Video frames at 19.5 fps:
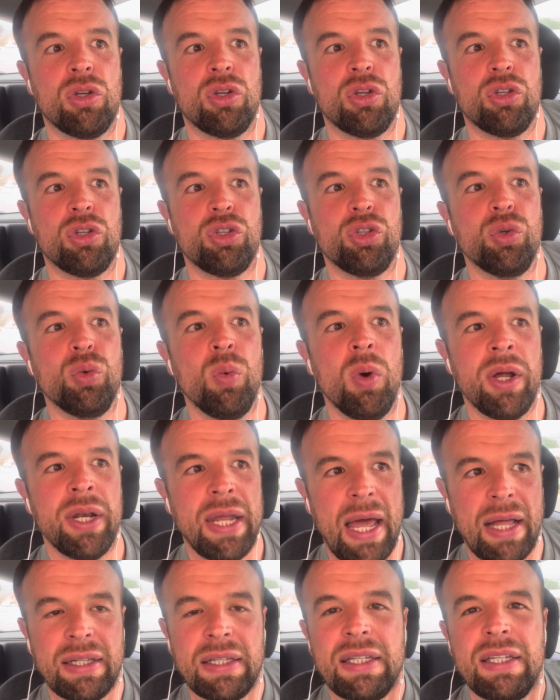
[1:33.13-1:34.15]
You want to,
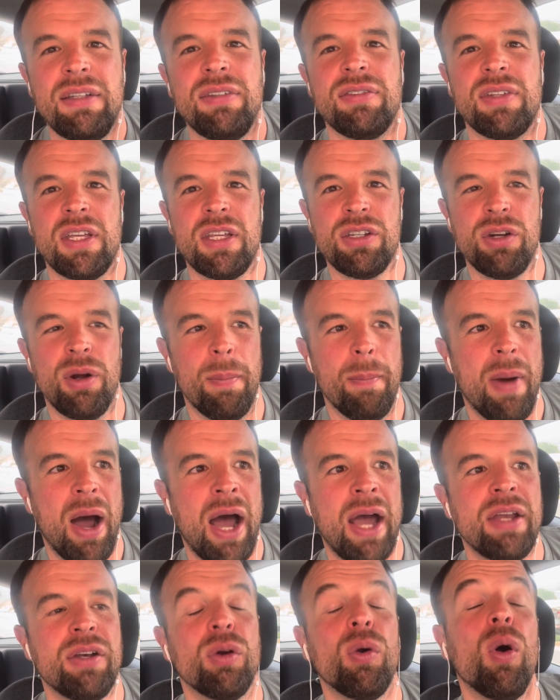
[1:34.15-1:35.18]
at least in your
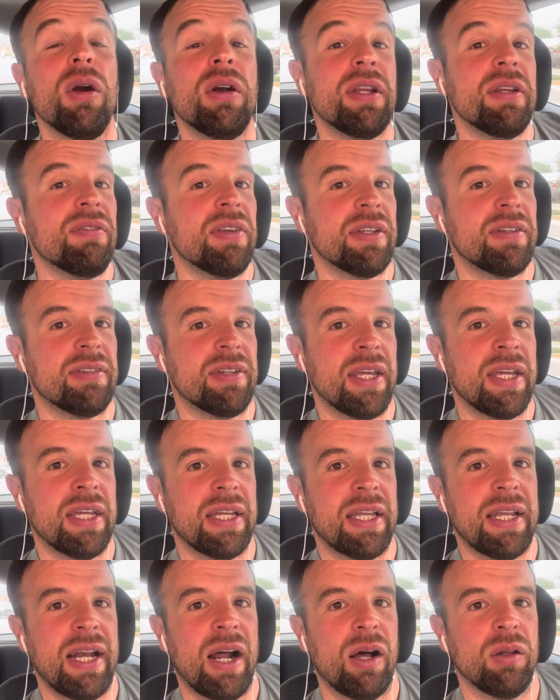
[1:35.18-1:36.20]
mind or even saying
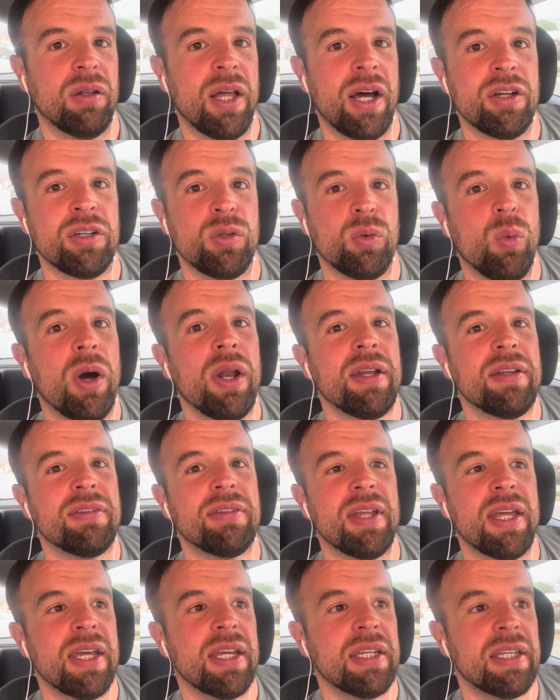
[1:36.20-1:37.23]
it out loud, you want to
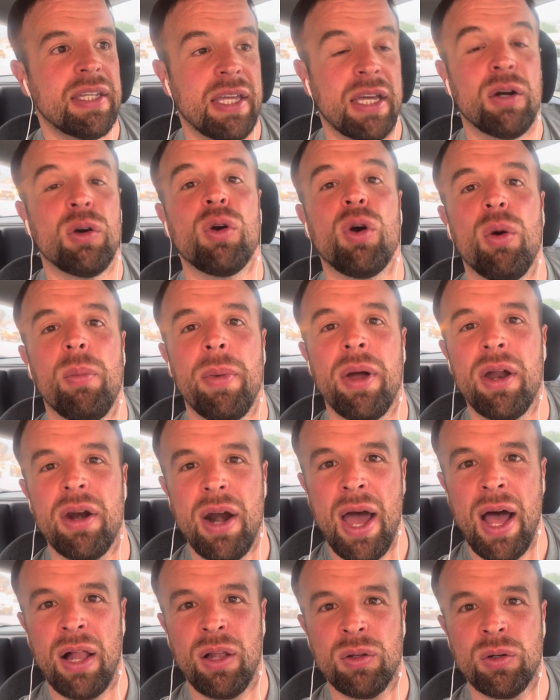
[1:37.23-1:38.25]
say quiero comer
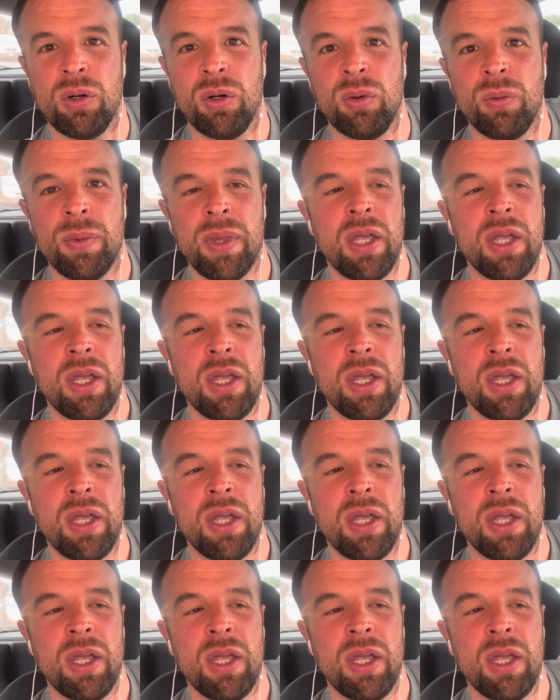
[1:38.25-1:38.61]
algo.